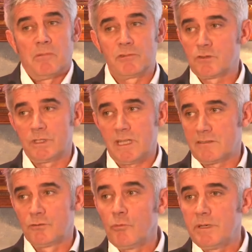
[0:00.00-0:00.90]
so it
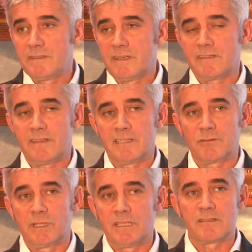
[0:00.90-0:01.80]
has no business
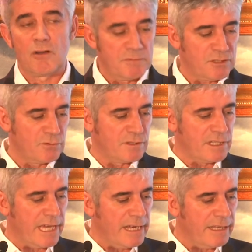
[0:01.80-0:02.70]
sense when it comes to
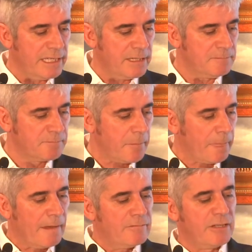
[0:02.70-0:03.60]
scaling.
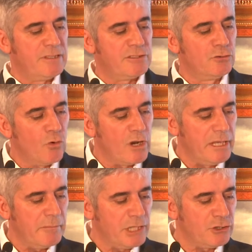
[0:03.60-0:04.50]
There is no
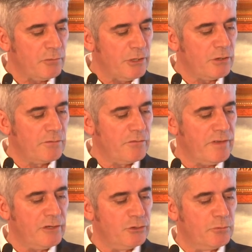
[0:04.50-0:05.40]
clear measurement of the
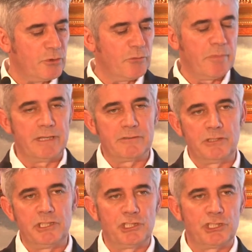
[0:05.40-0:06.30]
value brought by the
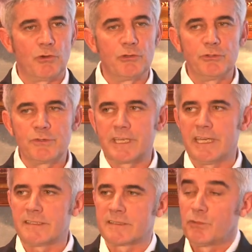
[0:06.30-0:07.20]
digital use
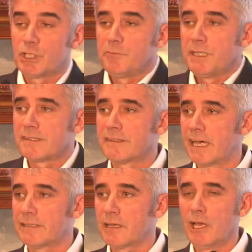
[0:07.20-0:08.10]
case, which means
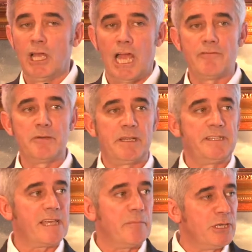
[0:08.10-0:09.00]
that
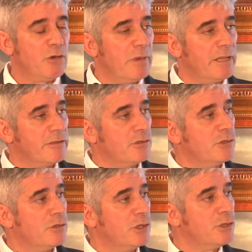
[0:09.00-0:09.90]
everybody's happy about
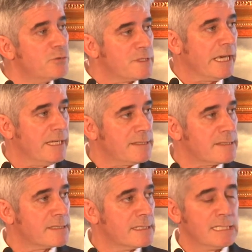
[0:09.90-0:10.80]
the, the use
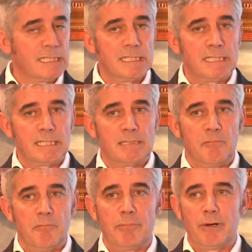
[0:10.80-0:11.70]
case,
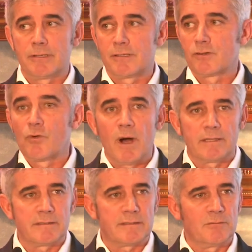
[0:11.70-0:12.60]
but so
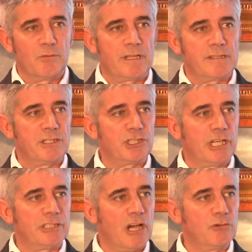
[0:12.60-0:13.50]
what? What does it
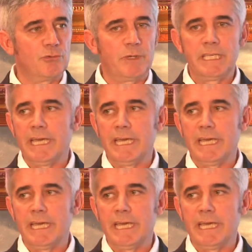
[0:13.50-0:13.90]
change? How do we